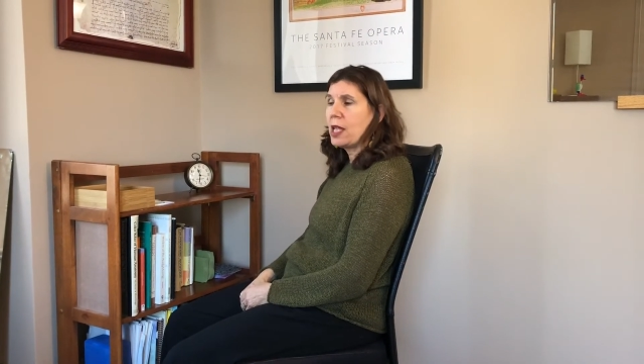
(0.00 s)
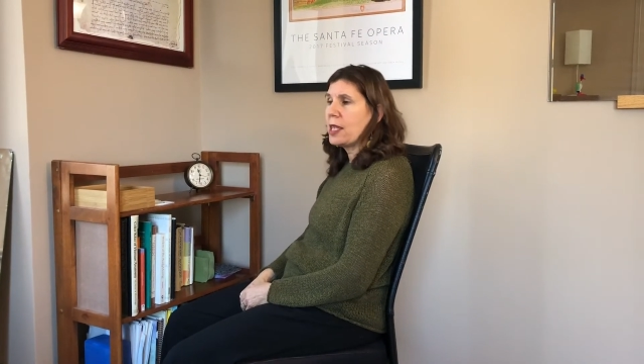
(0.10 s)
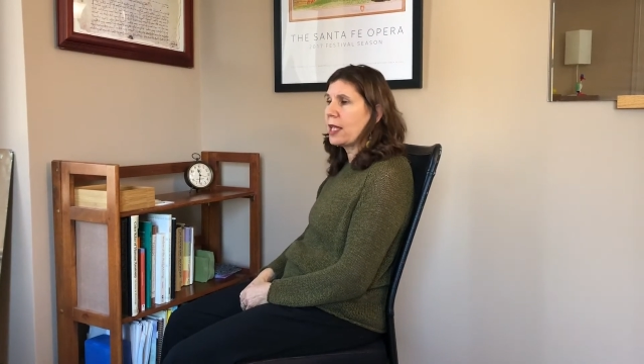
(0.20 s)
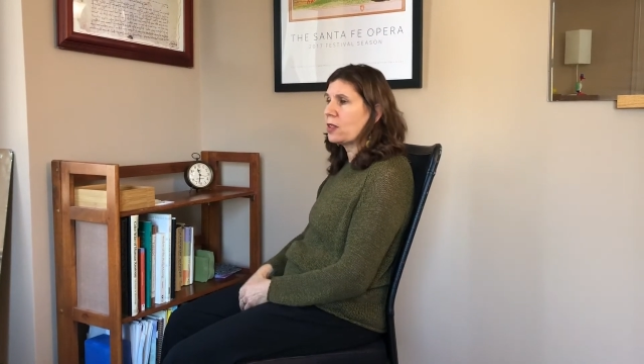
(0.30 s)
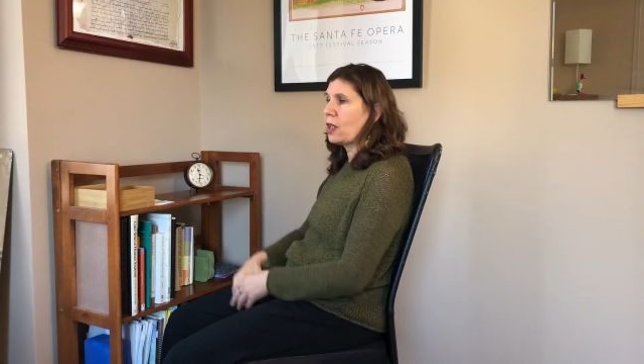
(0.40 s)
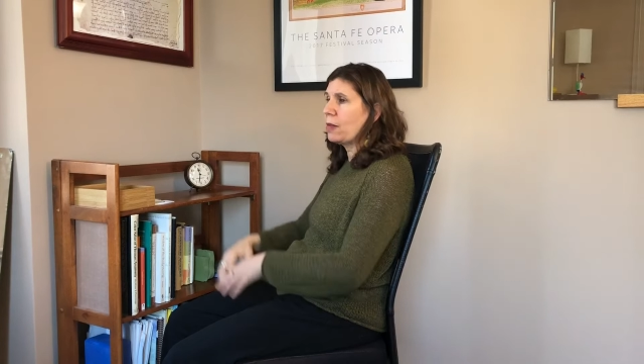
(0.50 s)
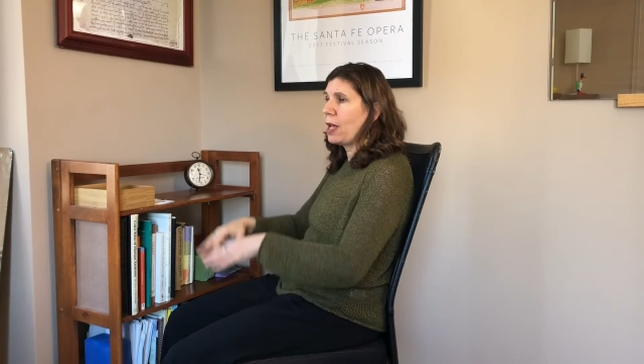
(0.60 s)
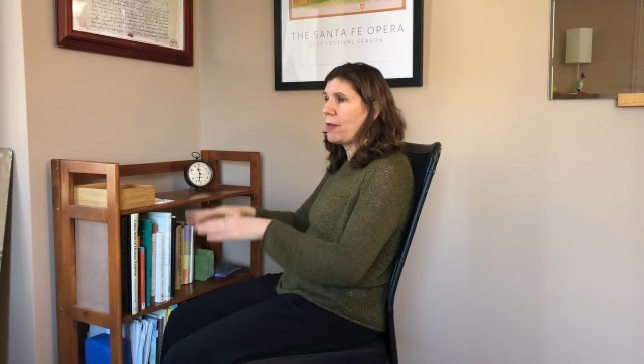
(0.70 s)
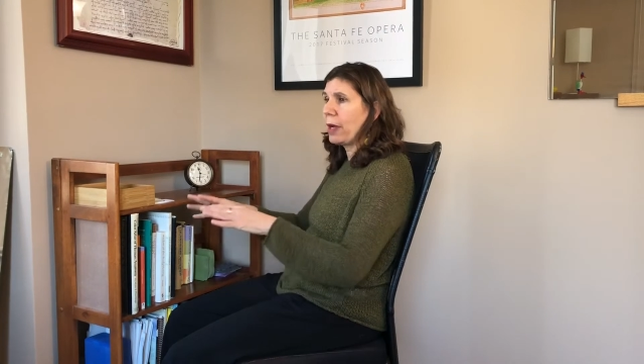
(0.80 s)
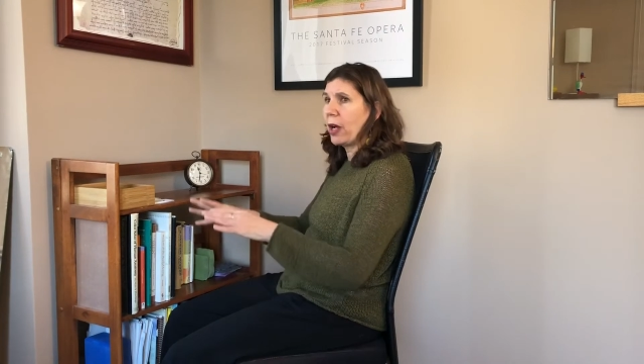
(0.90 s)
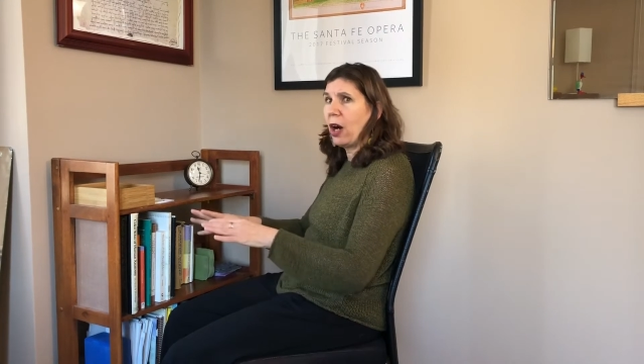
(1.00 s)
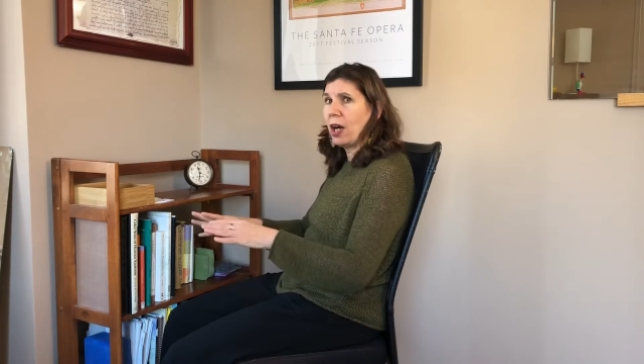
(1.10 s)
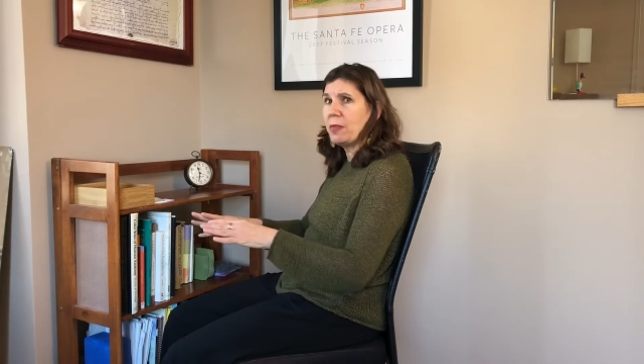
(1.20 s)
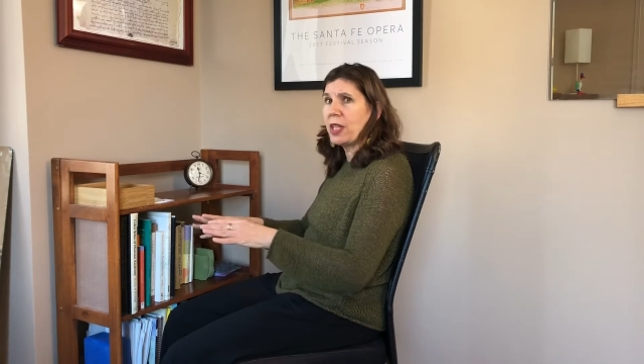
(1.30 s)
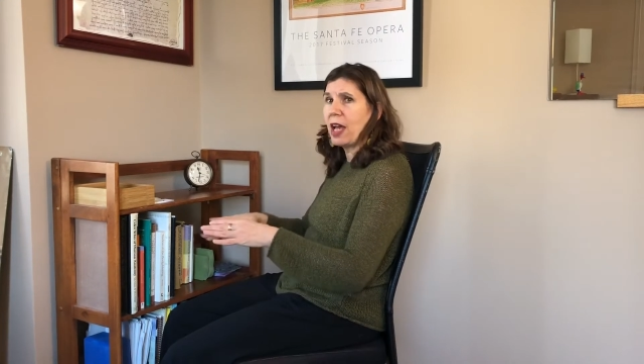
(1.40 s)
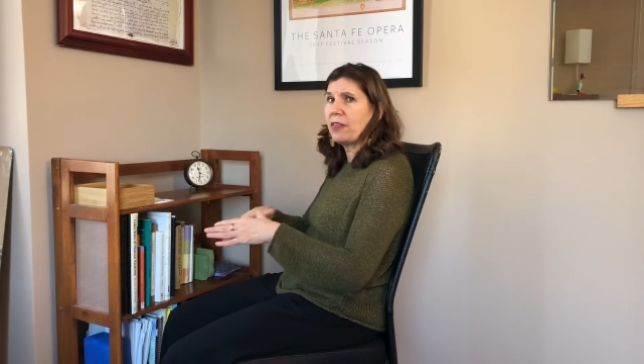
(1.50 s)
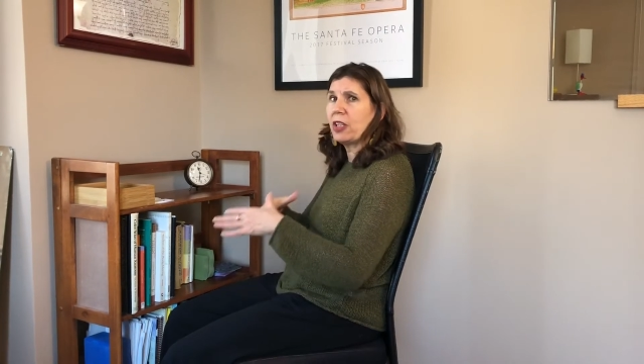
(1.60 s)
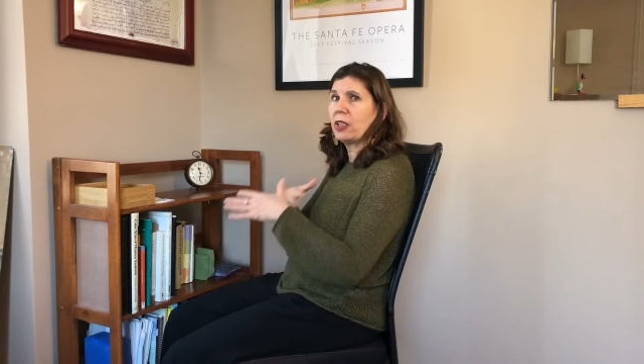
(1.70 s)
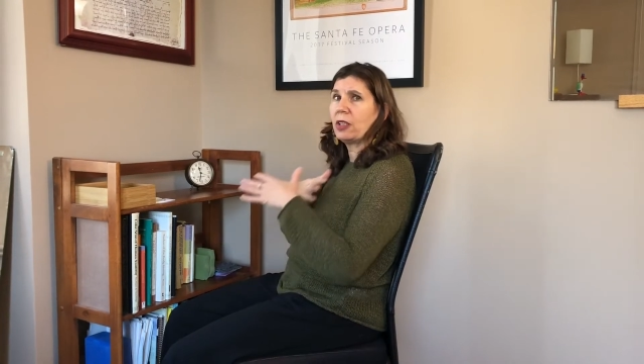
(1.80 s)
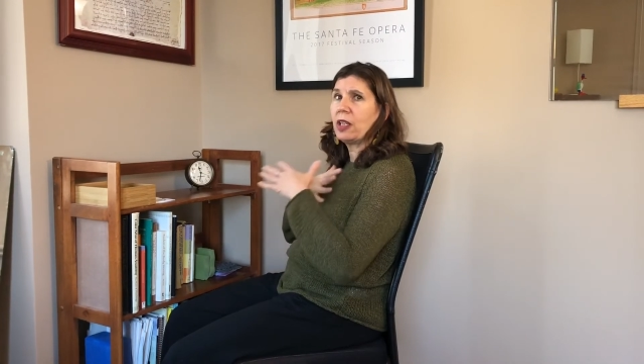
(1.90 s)
That's going to make my arms
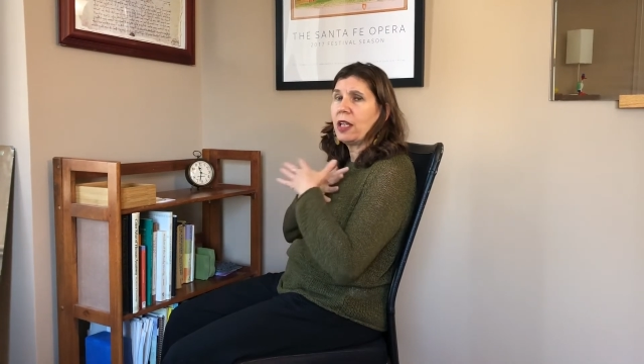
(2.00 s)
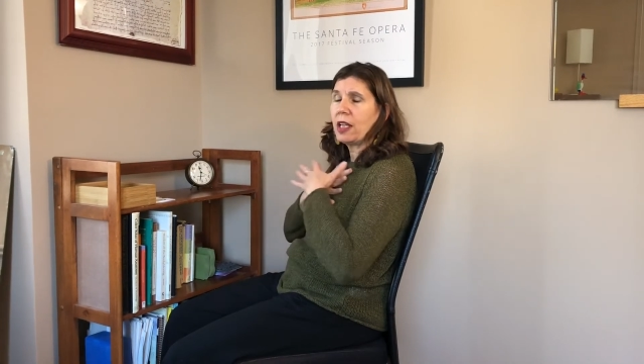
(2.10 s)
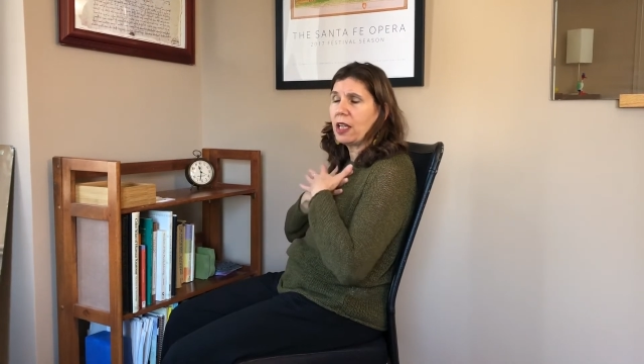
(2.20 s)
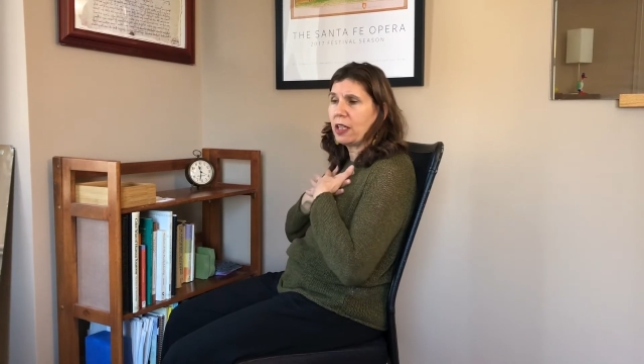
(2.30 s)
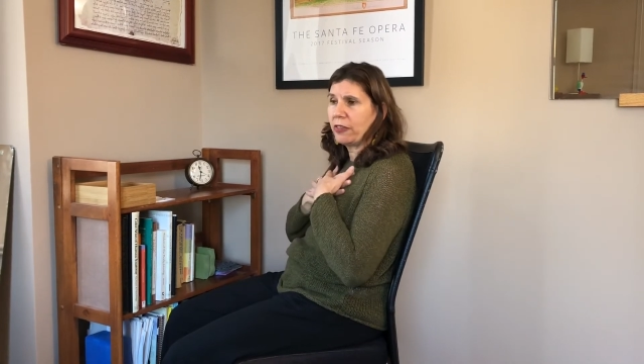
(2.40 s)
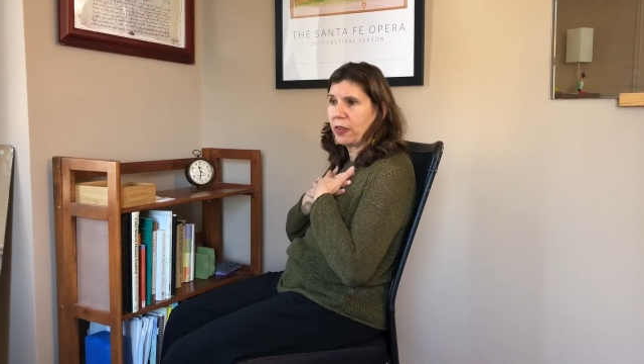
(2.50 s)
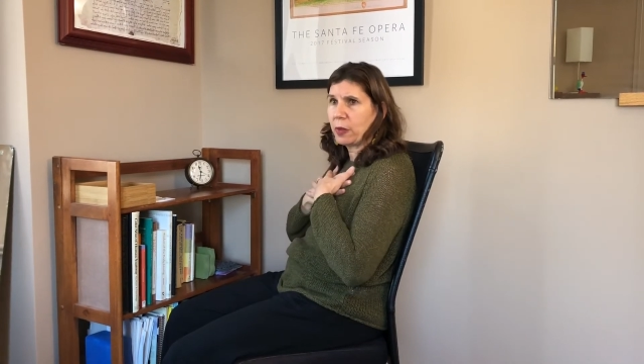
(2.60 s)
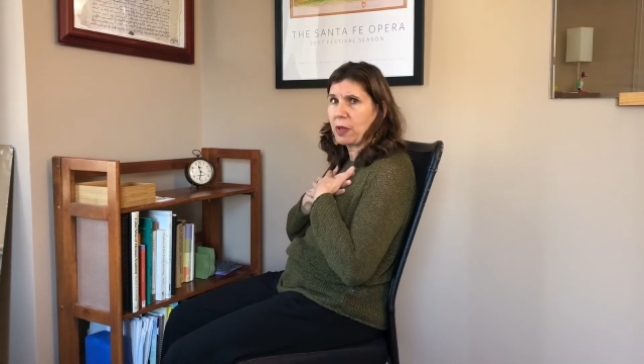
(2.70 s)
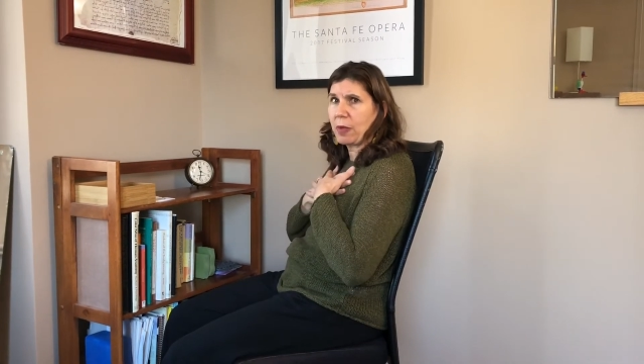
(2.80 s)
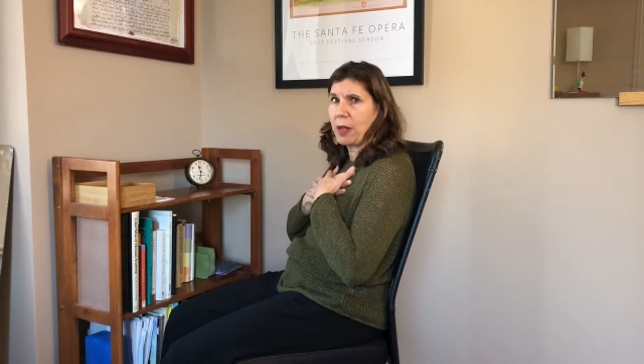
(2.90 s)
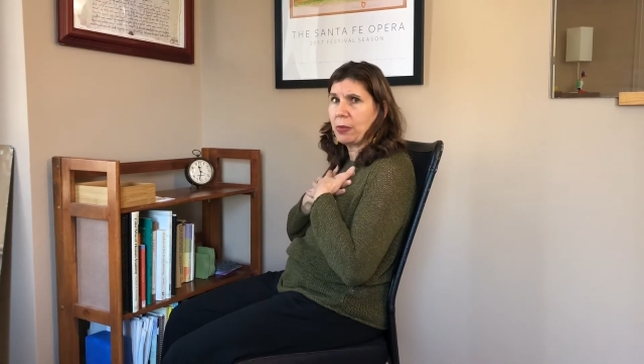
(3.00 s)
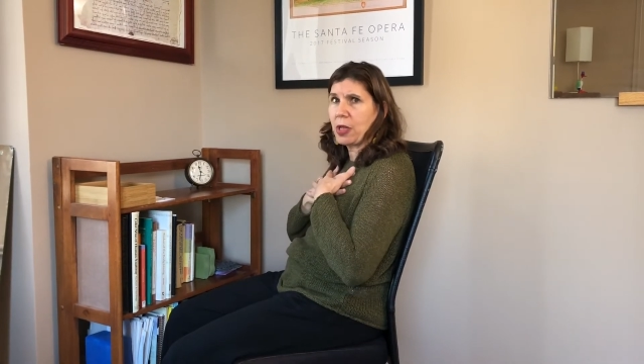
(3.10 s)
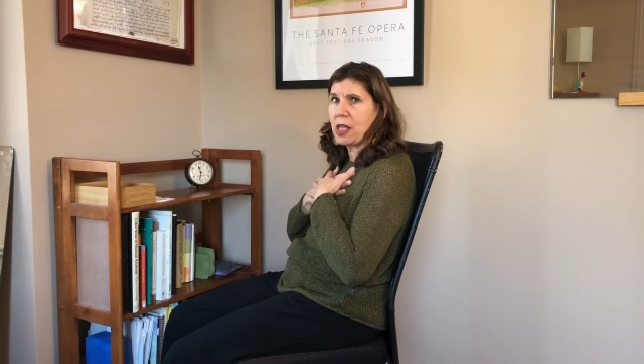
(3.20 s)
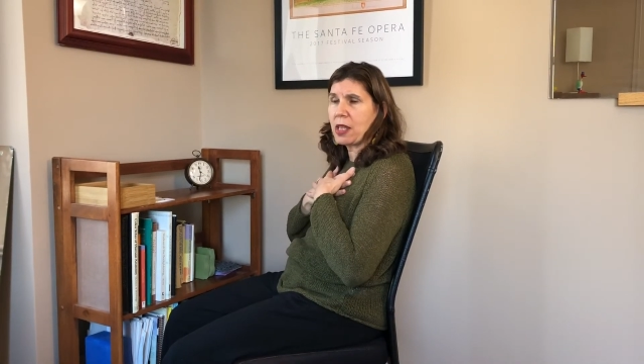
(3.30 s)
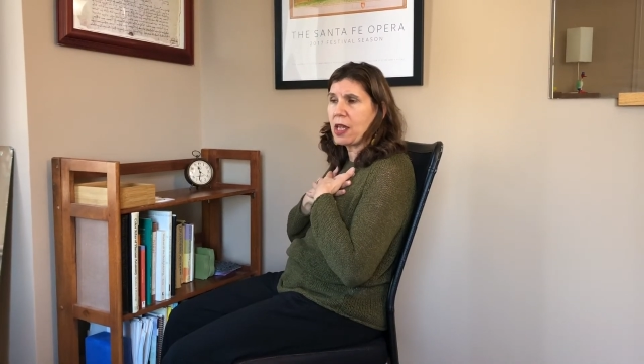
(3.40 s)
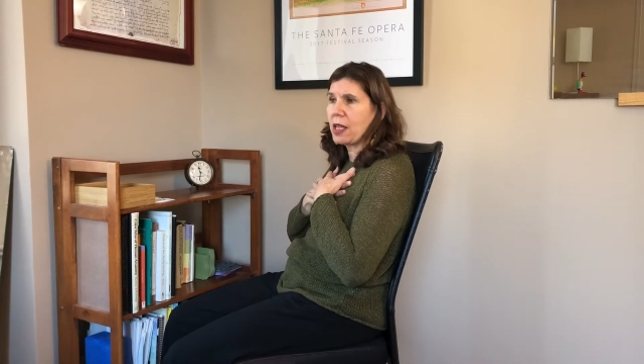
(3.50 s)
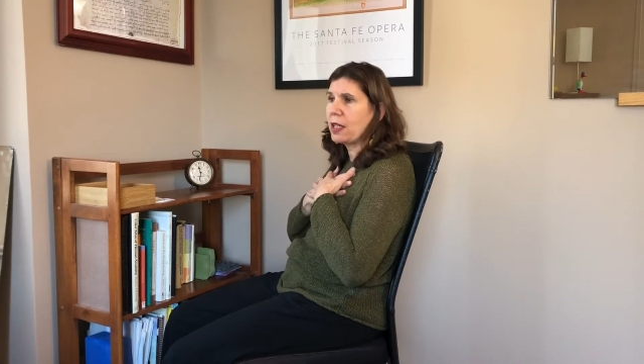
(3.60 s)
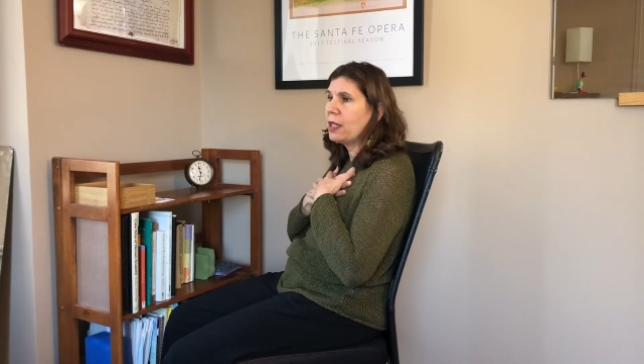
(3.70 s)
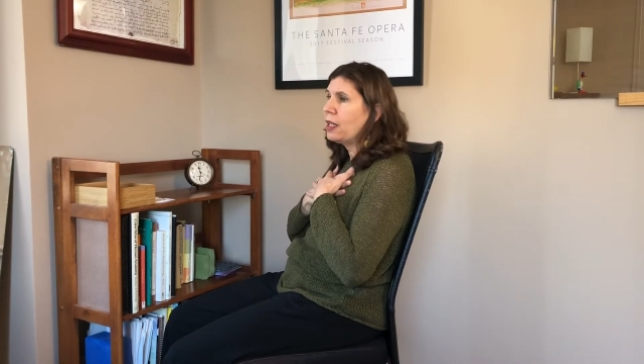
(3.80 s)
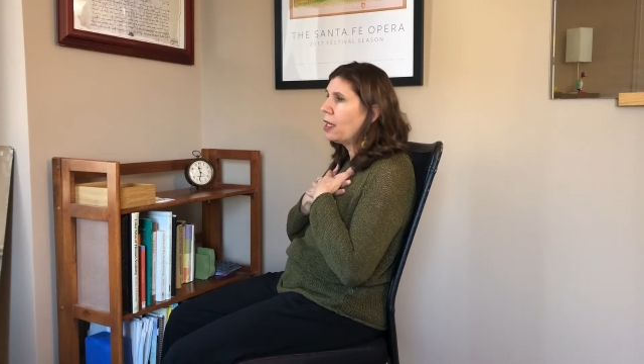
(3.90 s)
heavier, interfere with my breathing,